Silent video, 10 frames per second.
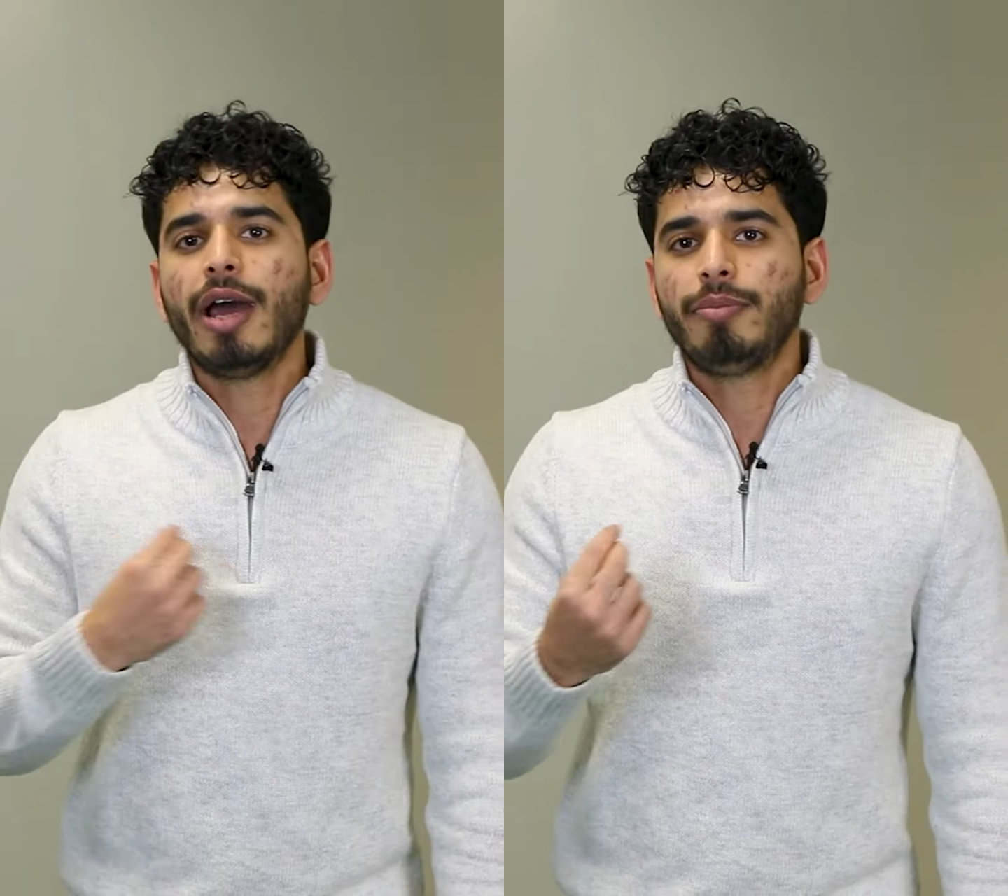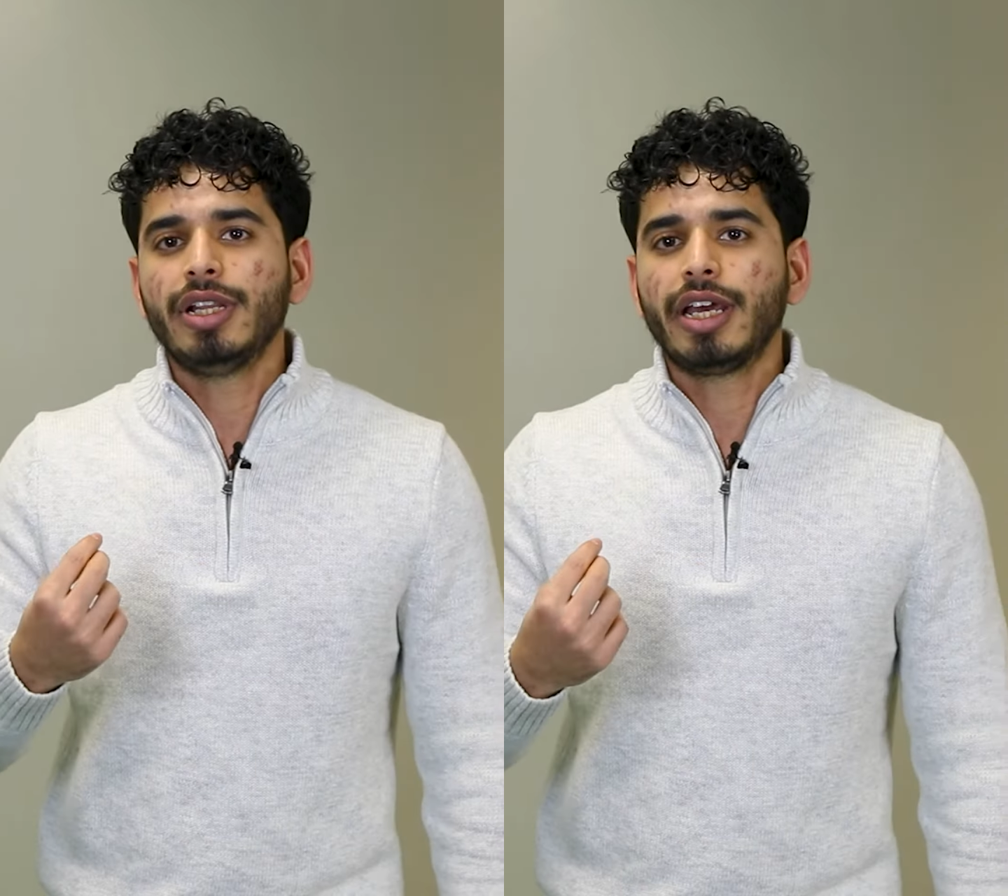
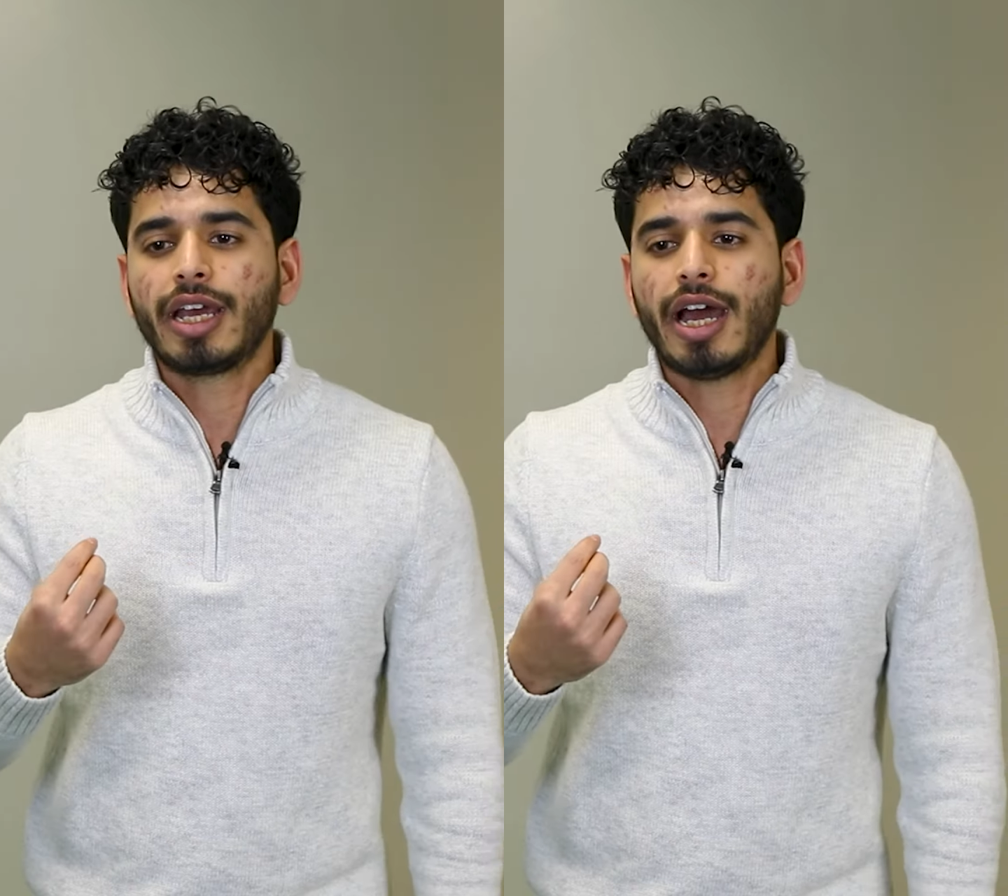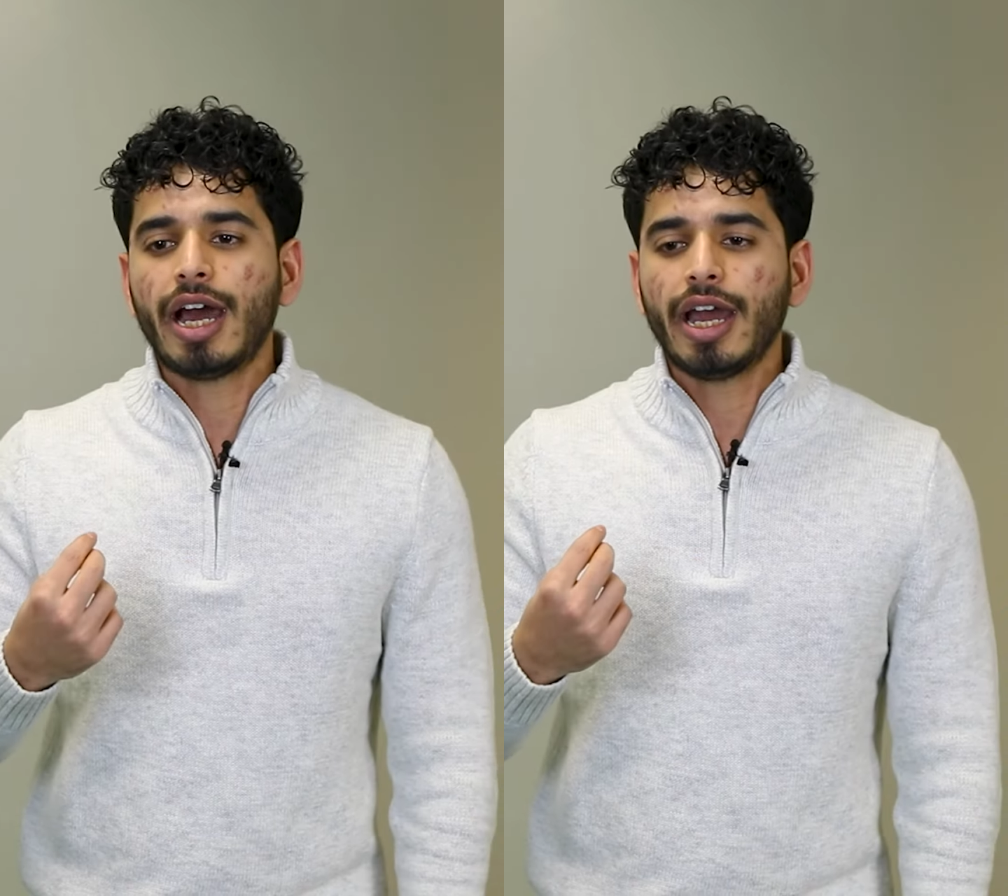happy,
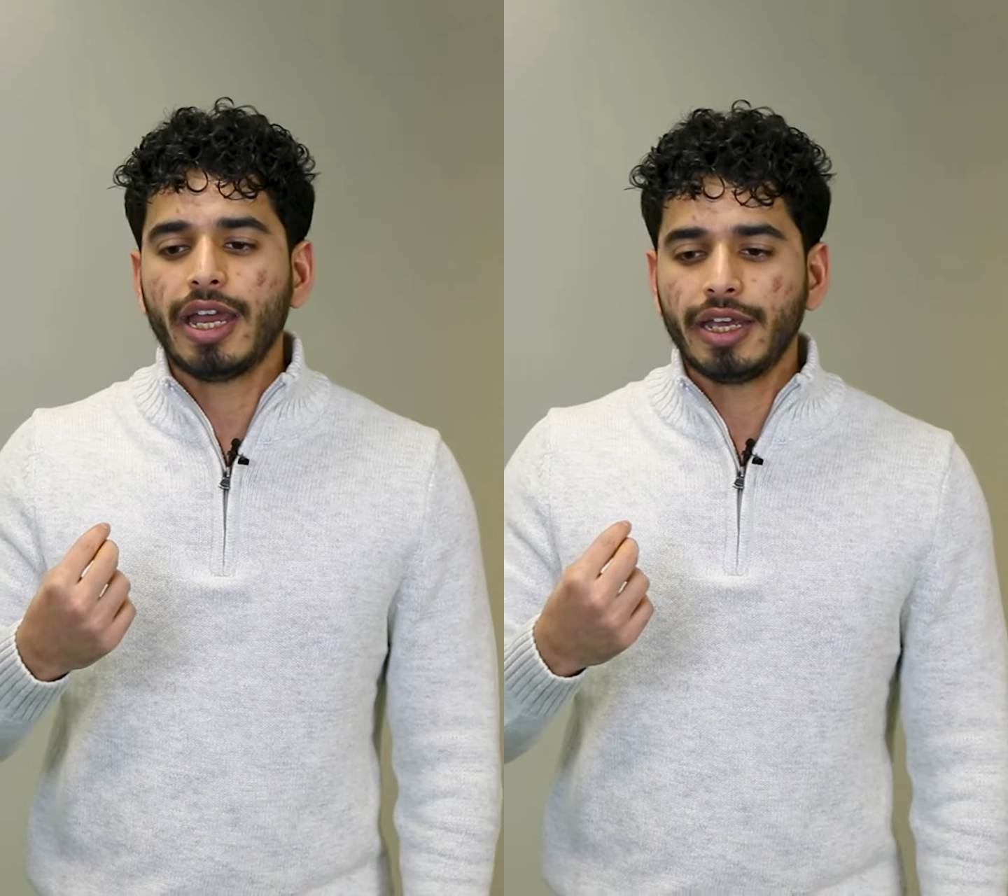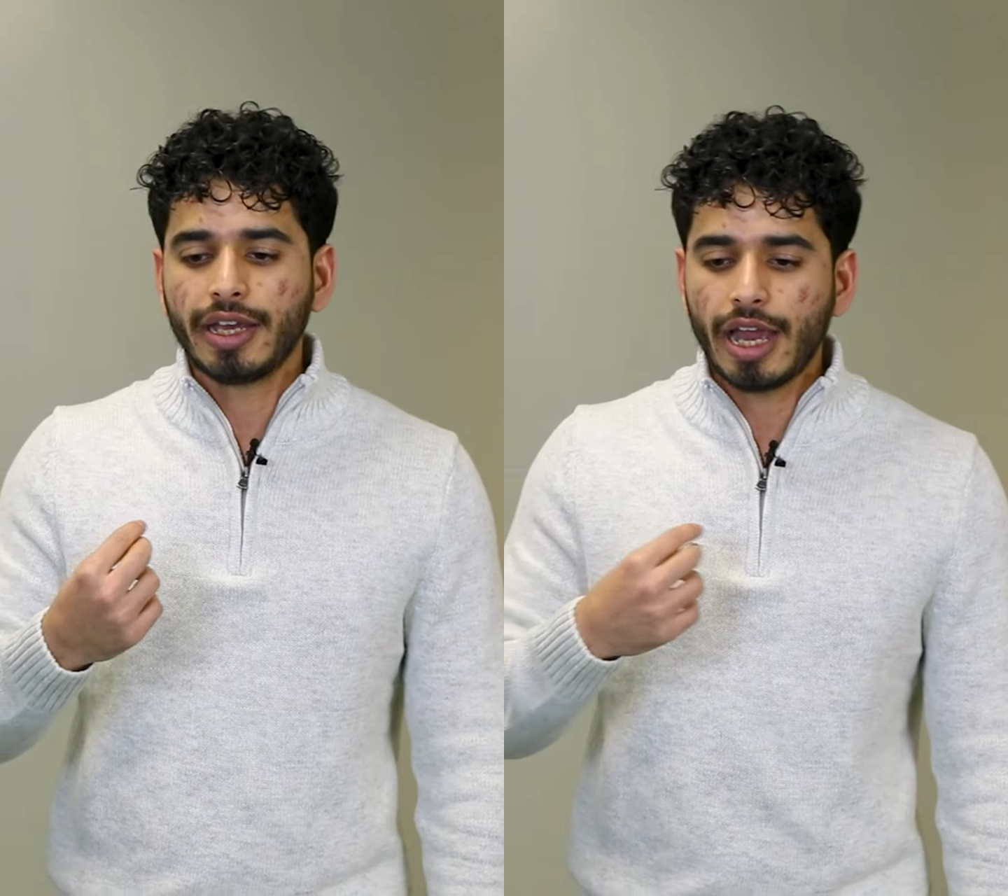like
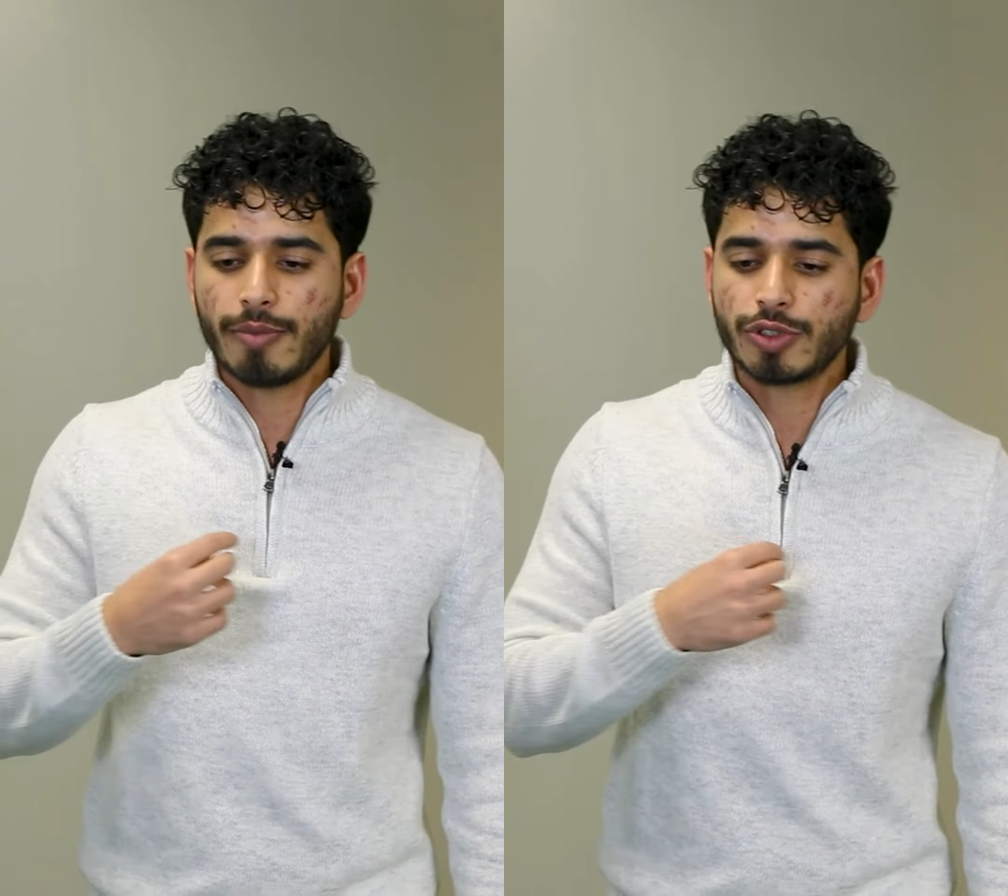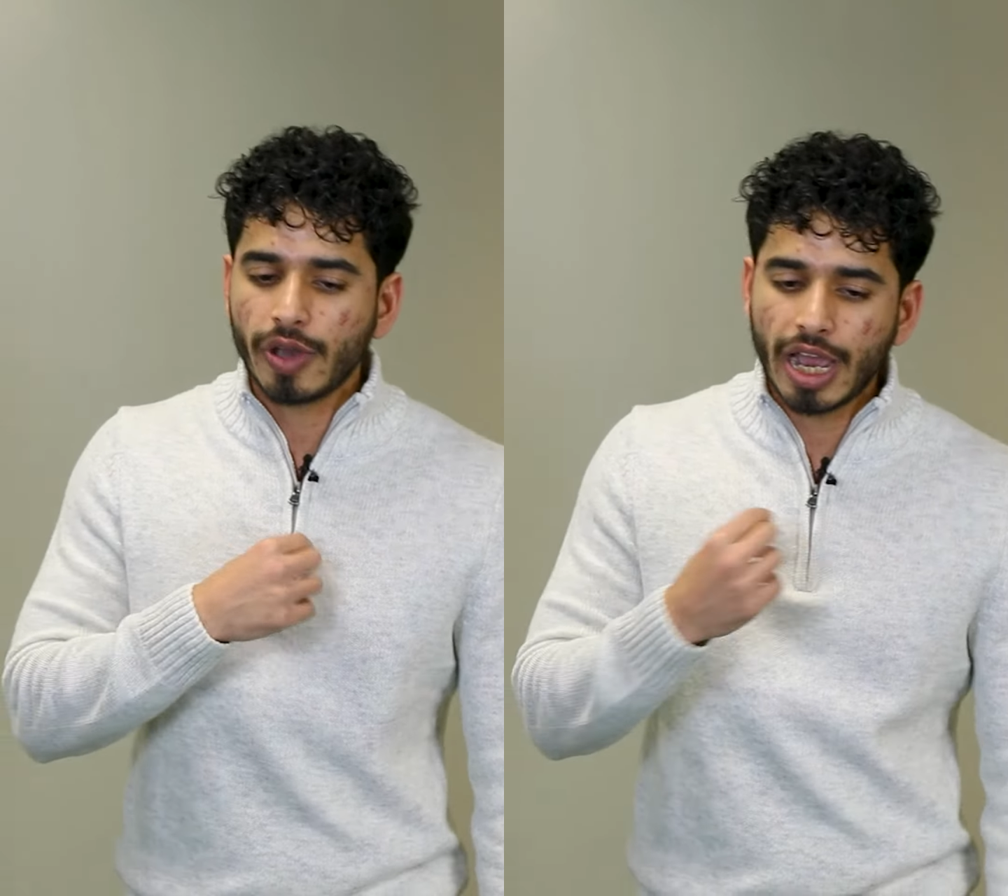I'm so